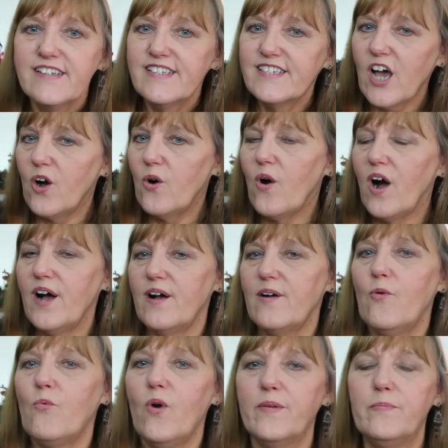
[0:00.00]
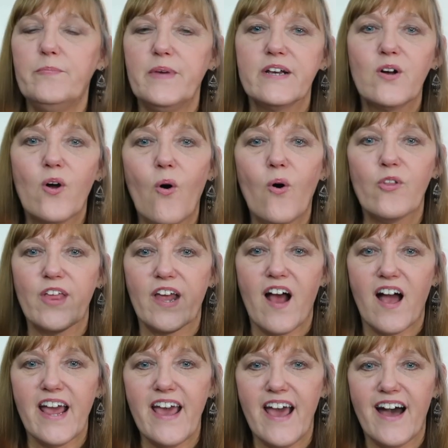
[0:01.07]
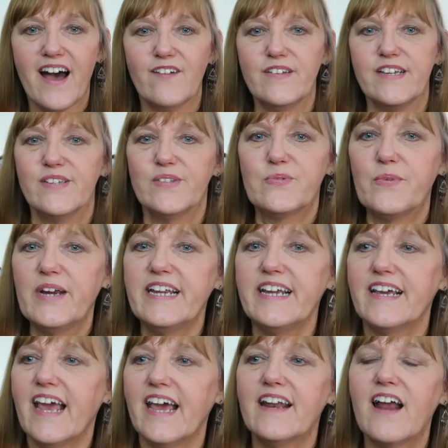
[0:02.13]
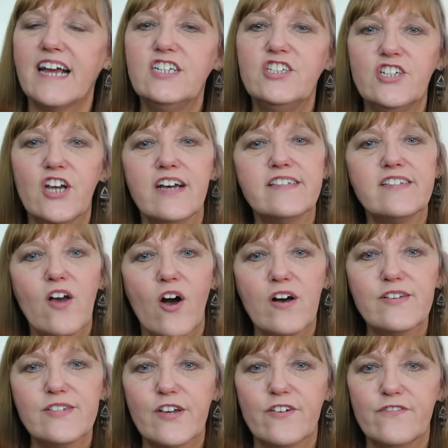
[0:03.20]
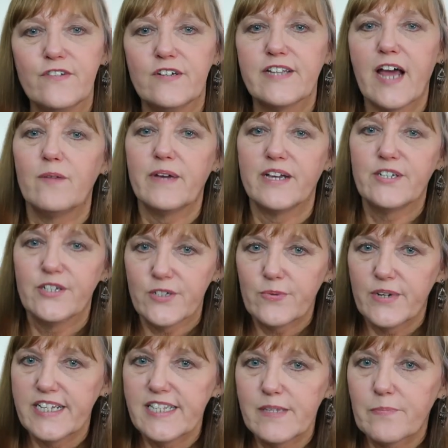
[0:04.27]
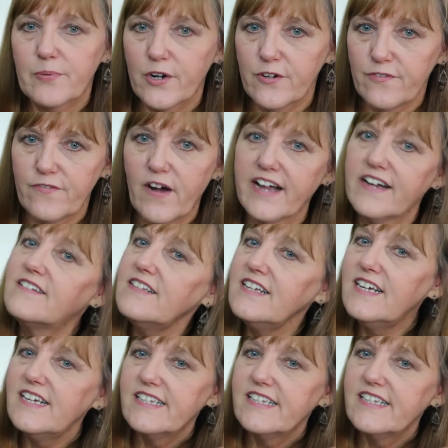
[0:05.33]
So uh, one big goal that I have is reading and I just also filled out my Goodreads profile.